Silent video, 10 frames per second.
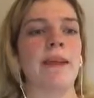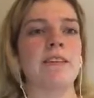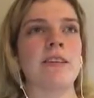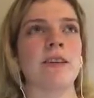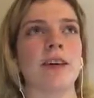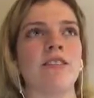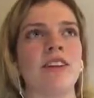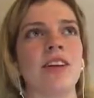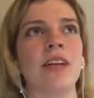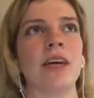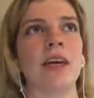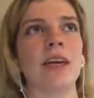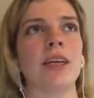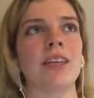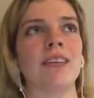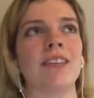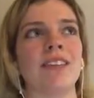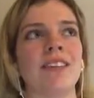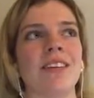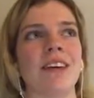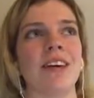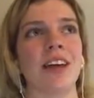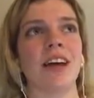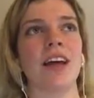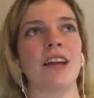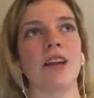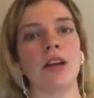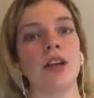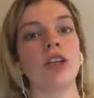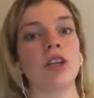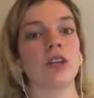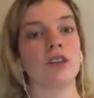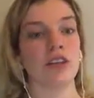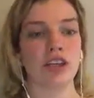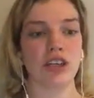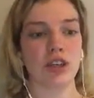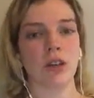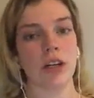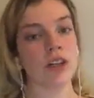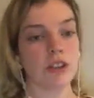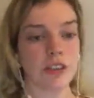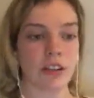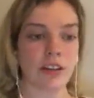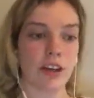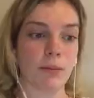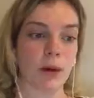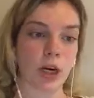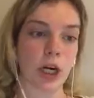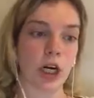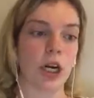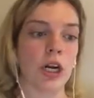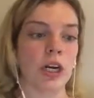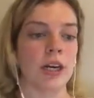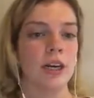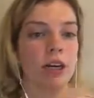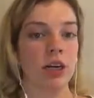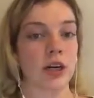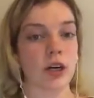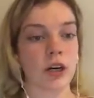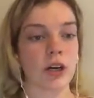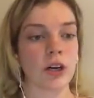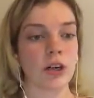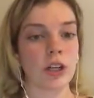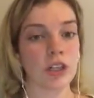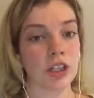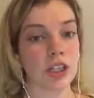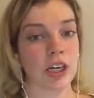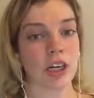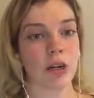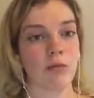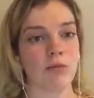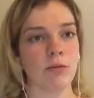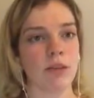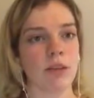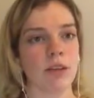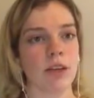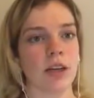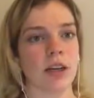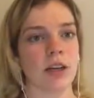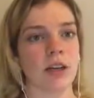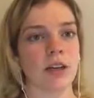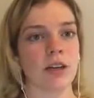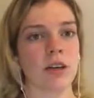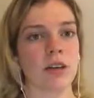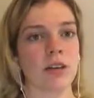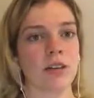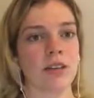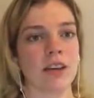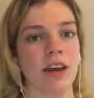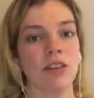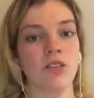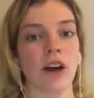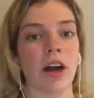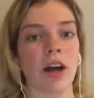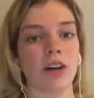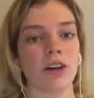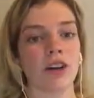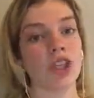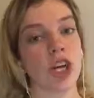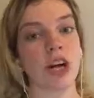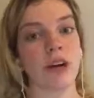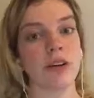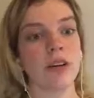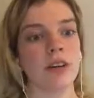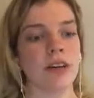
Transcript: So I feel like, again, the leisure is an issue. Like, she's giving up her leisure time to like satisfy her child,